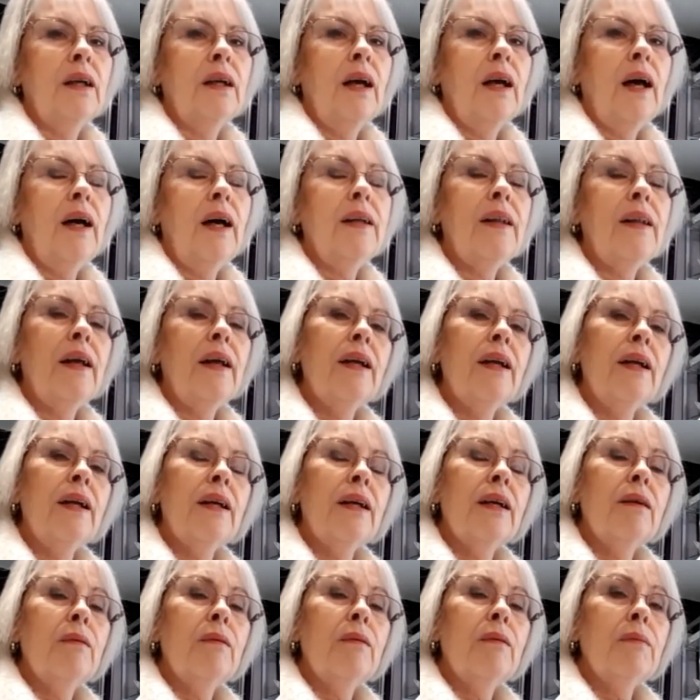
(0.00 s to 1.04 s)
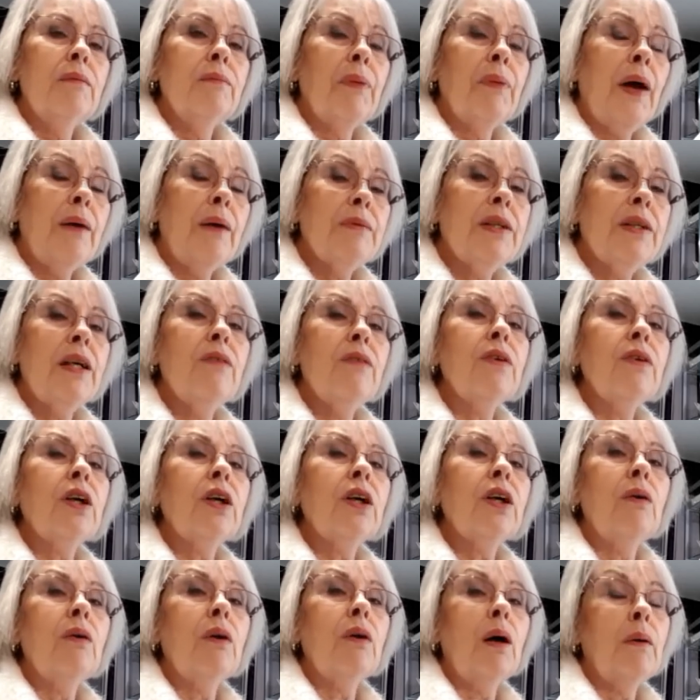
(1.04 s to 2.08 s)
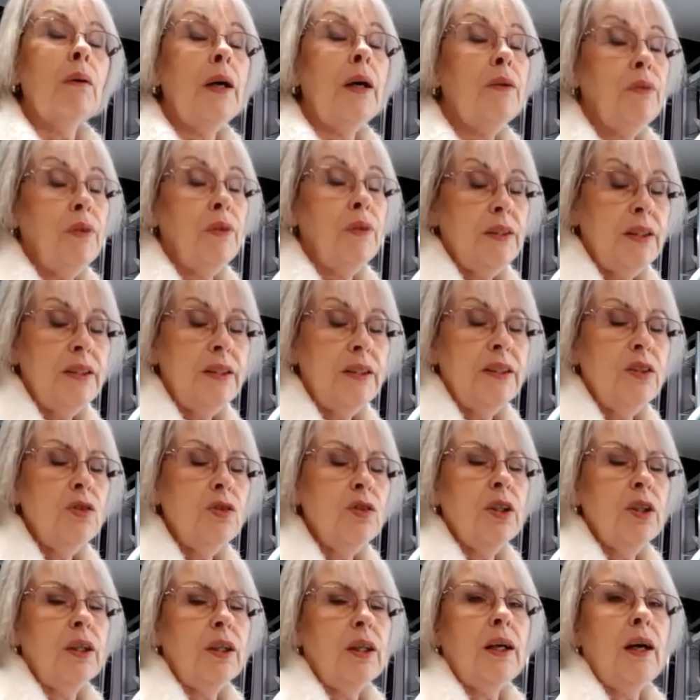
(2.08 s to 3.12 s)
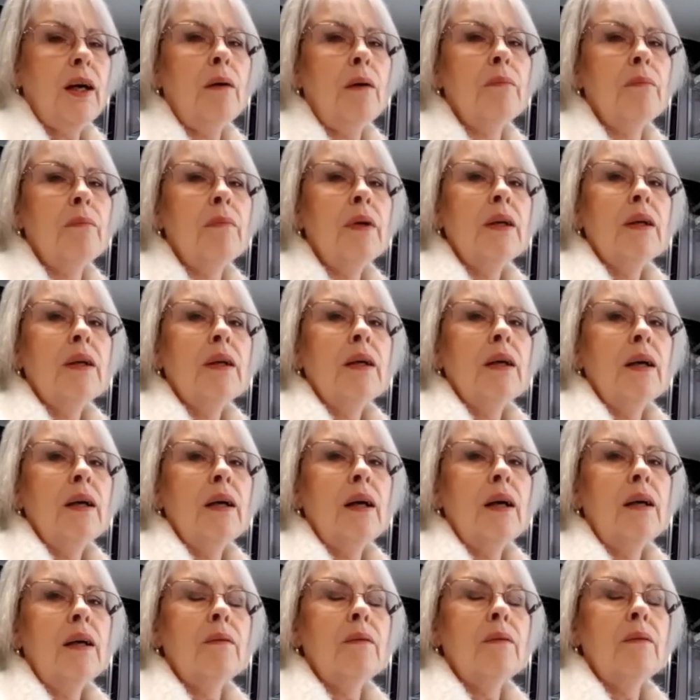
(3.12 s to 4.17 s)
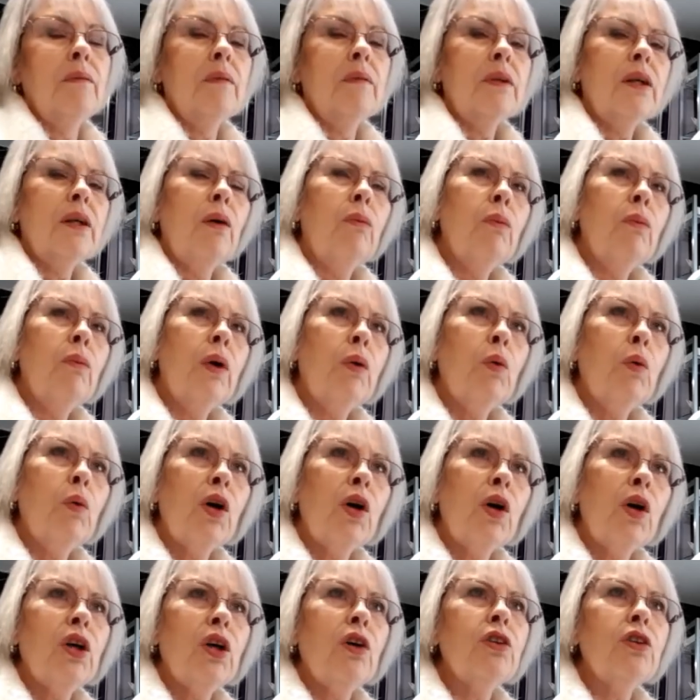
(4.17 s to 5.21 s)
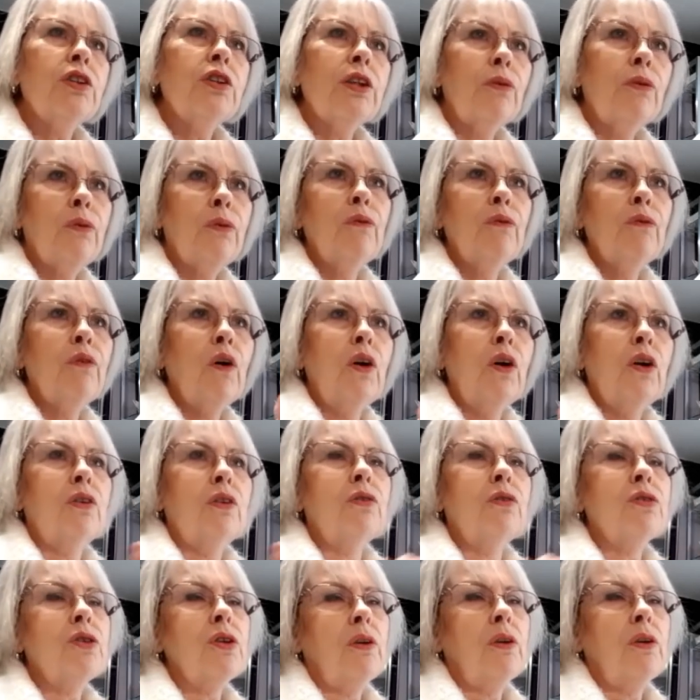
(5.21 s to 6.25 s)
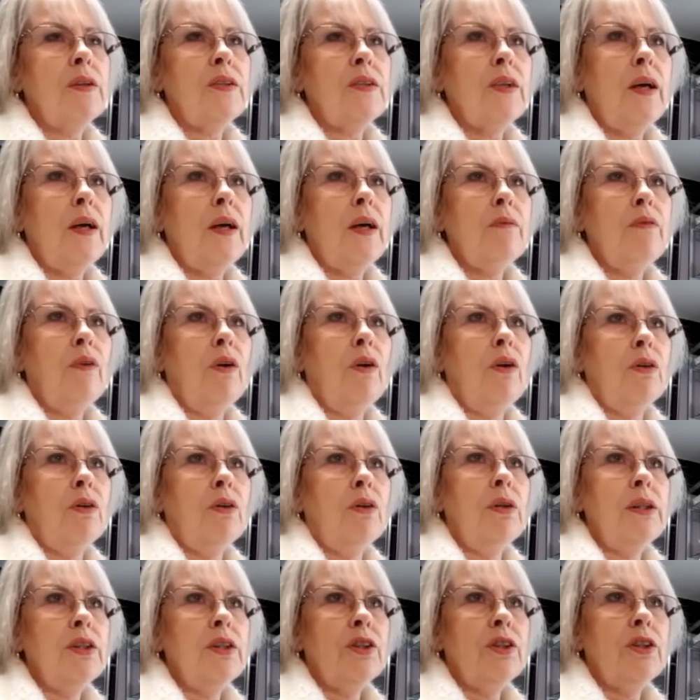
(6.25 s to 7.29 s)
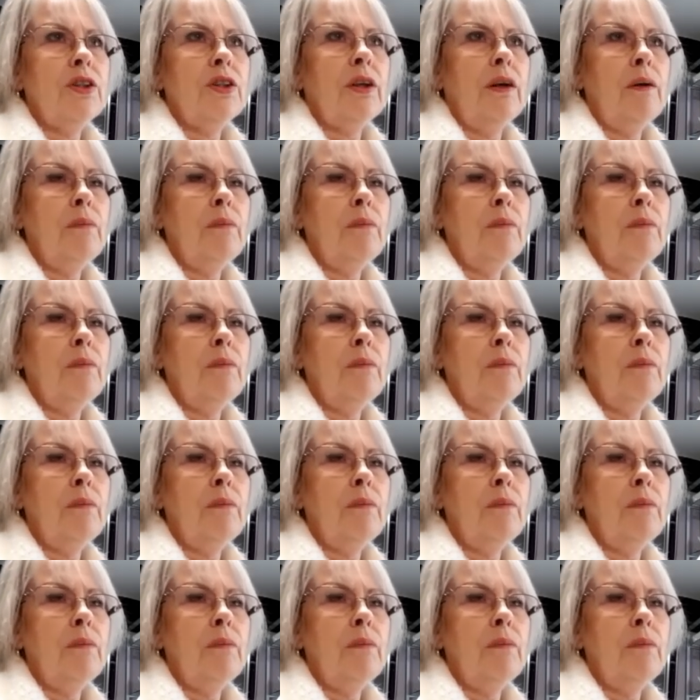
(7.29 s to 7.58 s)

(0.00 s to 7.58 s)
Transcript: And then perhaps even go up if it still didn't come. You know, we're working on different follicles, not the same follicle each time.